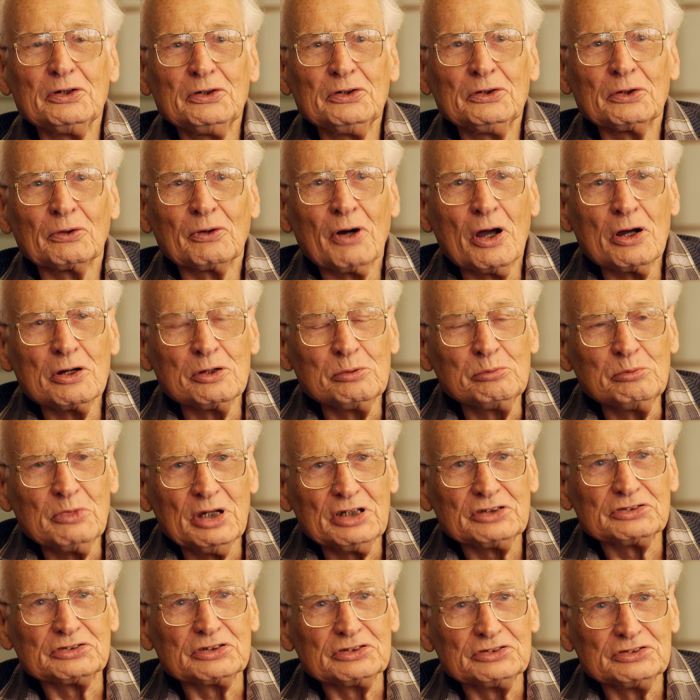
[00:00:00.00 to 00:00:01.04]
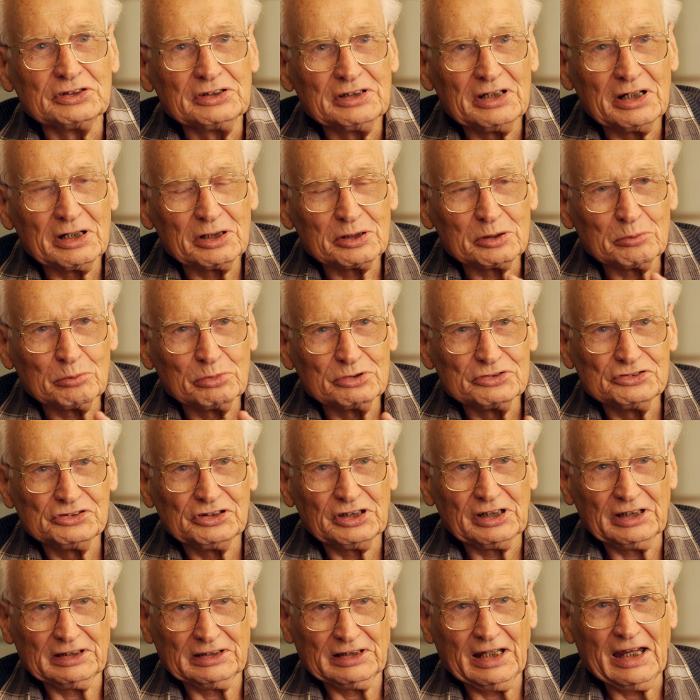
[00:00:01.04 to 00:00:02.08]
your own message and how to
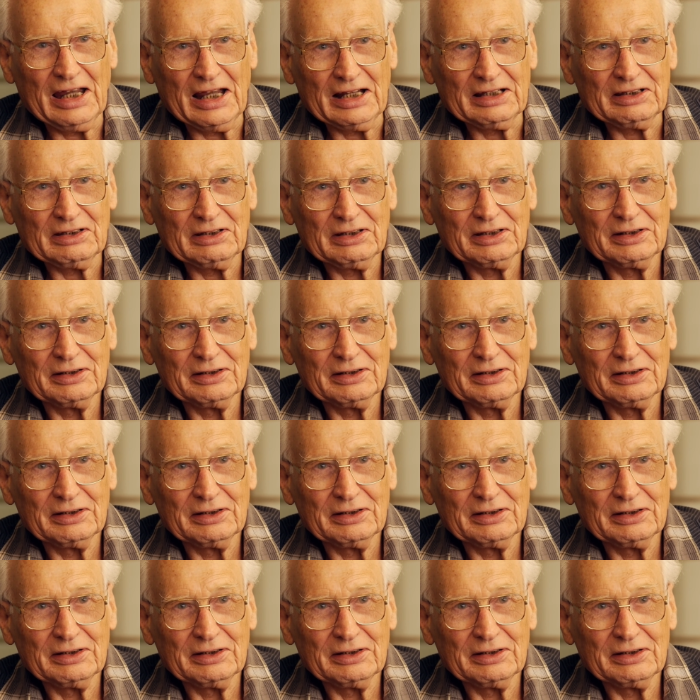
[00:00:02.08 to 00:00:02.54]
project that,